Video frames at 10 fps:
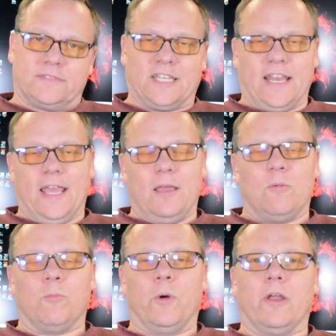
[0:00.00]
Today
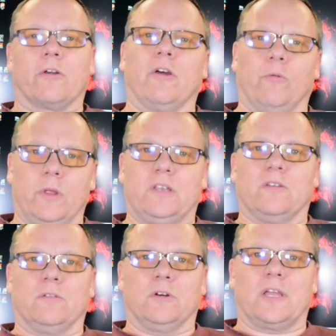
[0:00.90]
we are going
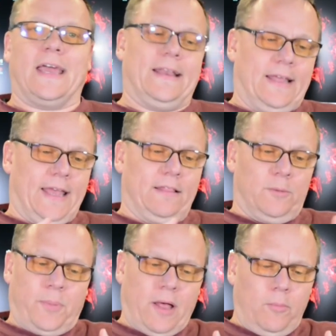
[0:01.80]
to look at a
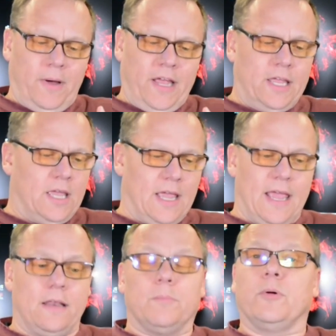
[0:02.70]
lapel mic
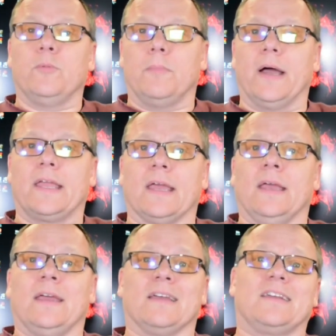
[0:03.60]
and a boom mic
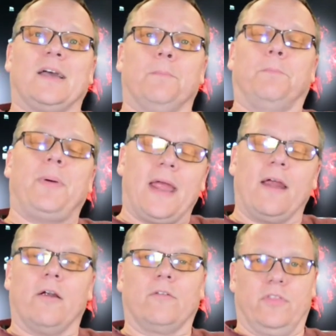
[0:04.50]
and
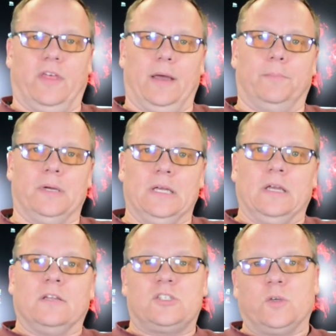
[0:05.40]
compare them
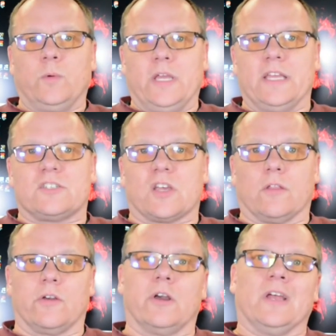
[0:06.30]
to each
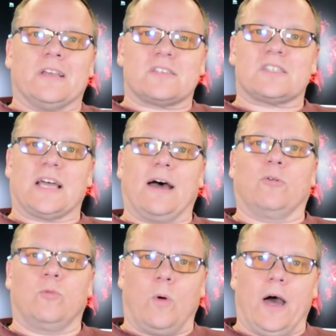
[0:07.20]
other
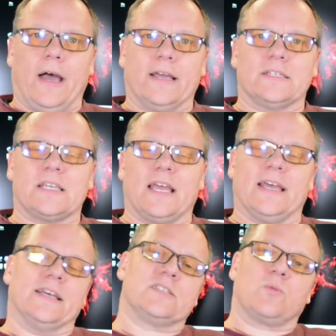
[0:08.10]
sound wise
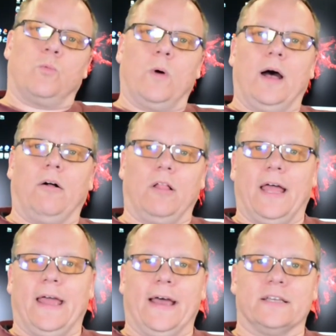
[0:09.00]
as well
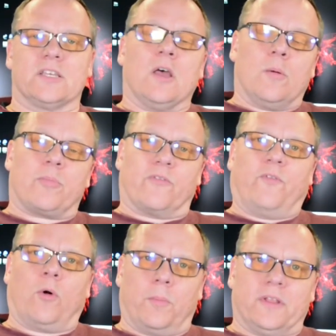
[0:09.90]
as
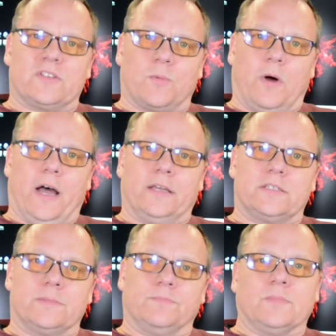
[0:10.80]
performance
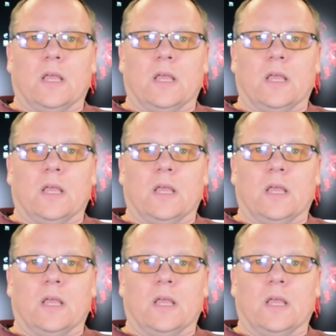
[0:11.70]
wise.